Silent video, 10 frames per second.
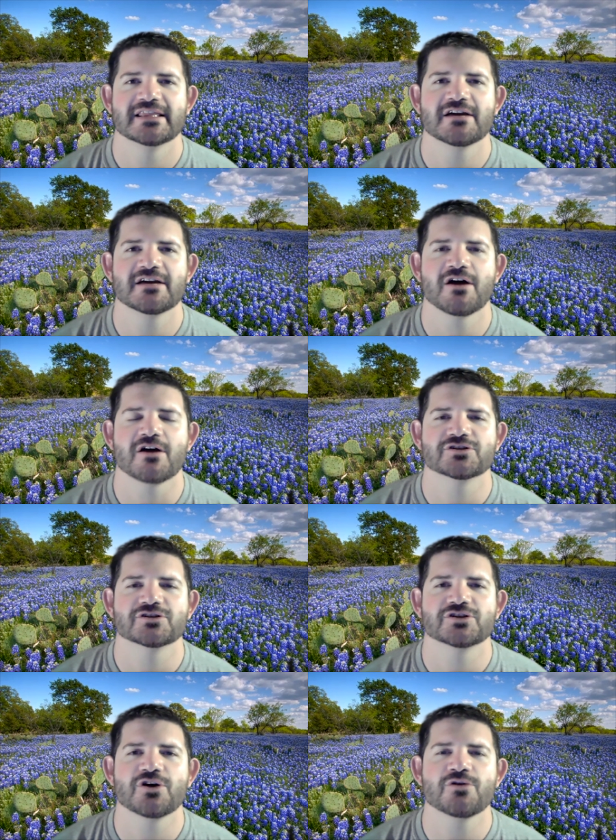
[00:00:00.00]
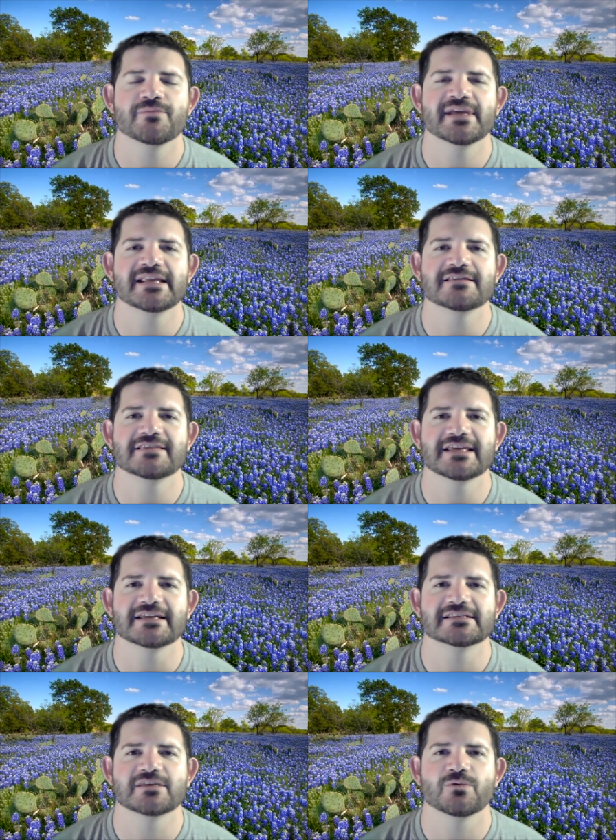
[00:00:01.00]
There are so many
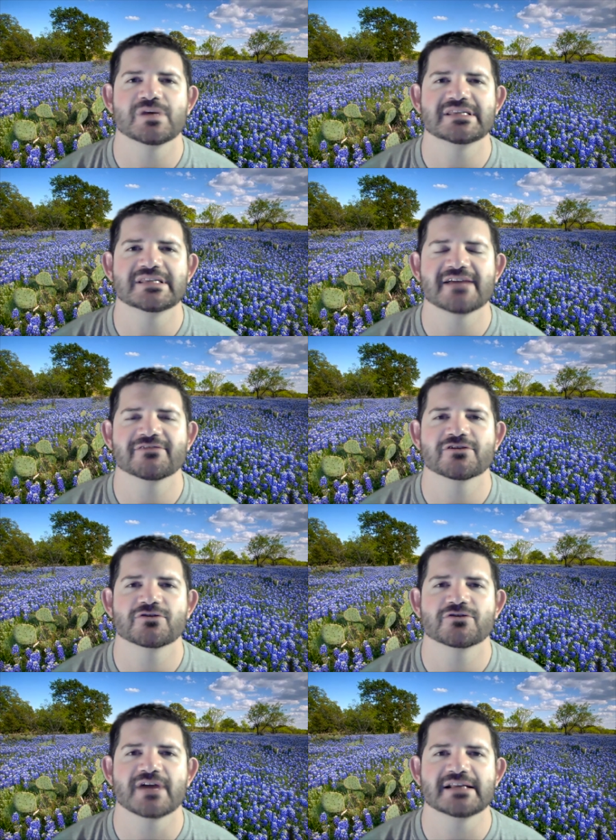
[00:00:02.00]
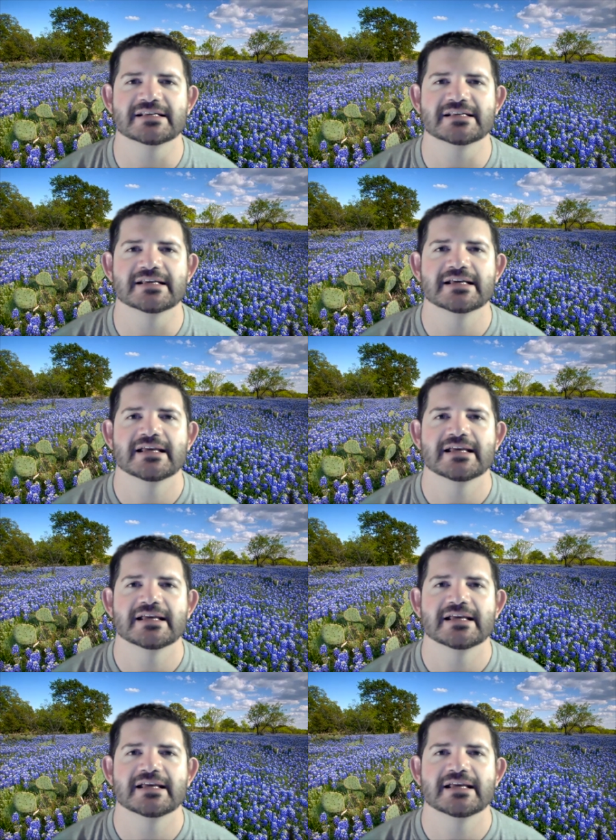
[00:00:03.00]
things that we take for granted